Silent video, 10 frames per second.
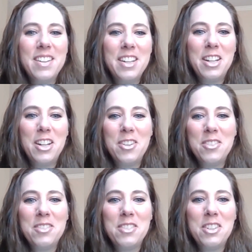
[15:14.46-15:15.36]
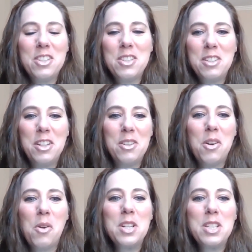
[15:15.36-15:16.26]
there's,
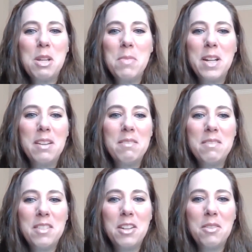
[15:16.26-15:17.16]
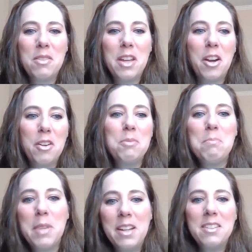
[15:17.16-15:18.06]
always somebody, there,
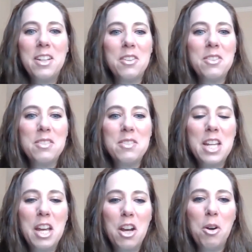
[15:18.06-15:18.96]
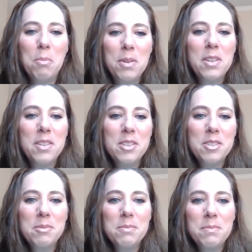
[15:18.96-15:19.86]
me, to help.
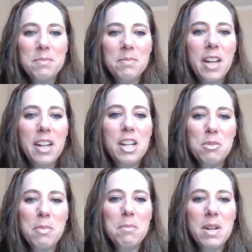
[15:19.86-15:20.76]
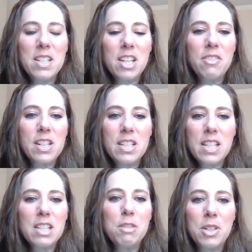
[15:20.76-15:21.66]
And I do make myself
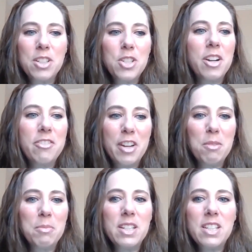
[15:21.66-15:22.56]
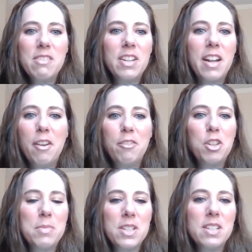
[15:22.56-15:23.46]
accessible to our families even after
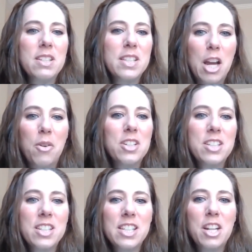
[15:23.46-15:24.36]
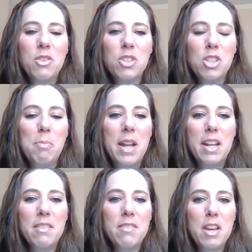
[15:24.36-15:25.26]
business hours, because I know so
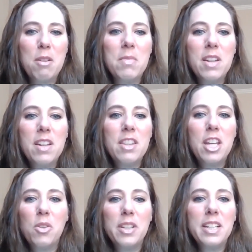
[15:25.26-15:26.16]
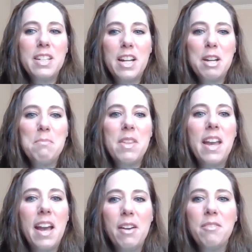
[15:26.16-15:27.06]
many of them, the only time they
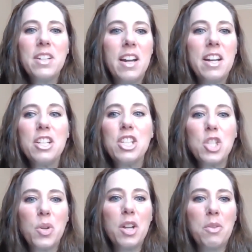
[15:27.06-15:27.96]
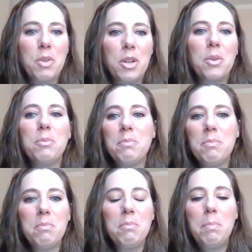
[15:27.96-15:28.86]
have to kind of sort through
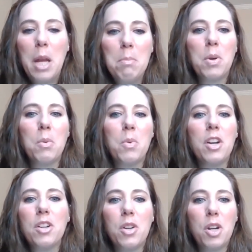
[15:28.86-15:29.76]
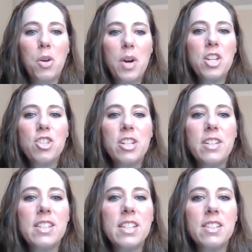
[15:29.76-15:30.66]
paperwork or
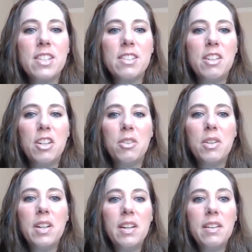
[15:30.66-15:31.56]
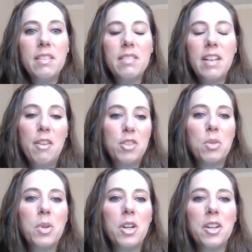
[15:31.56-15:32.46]
questions is, after
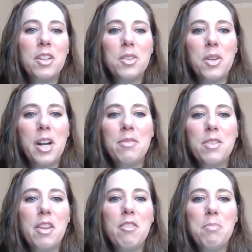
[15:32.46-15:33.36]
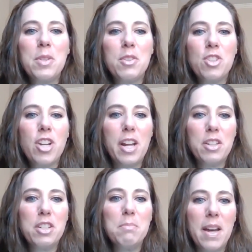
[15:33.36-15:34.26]
work or after they've put their
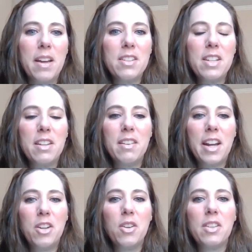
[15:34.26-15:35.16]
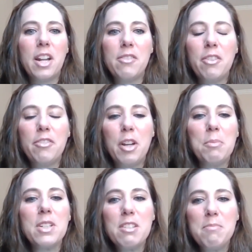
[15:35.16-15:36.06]
child to bed. And I know a lot of our
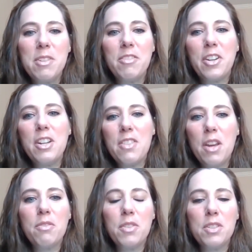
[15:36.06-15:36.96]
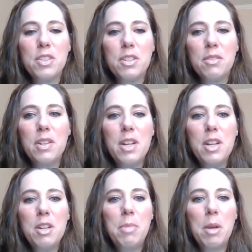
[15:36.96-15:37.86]
families have been very thankful to
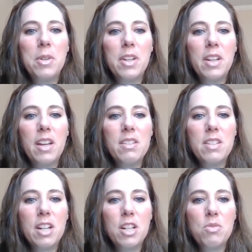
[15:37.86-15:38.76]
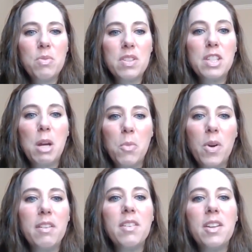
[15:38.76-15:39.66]
be able to get in touch with
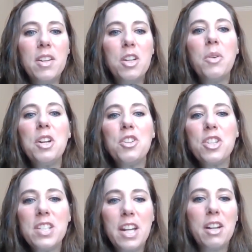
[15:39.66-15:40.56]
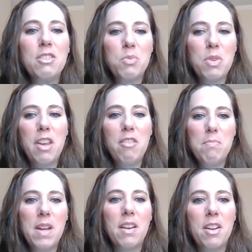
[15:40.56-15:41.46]
someone who understands where they've
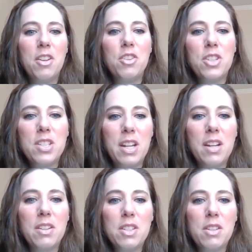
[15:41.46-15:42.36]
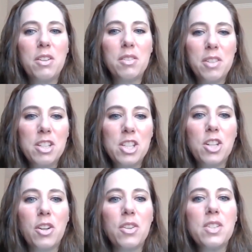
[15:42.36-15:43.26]
been and understands their
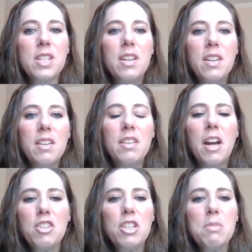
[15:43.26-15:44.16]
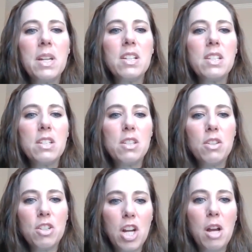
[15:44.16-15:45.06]
concerns, not just because it's their
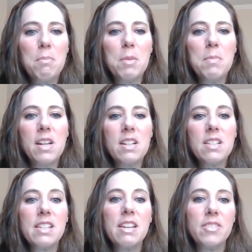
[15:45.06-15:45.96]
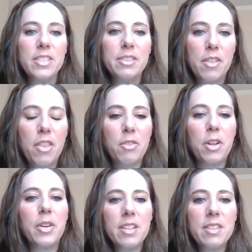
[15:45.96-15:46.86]
job, but because they've lived through
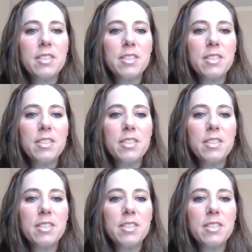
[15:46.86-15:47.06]
it.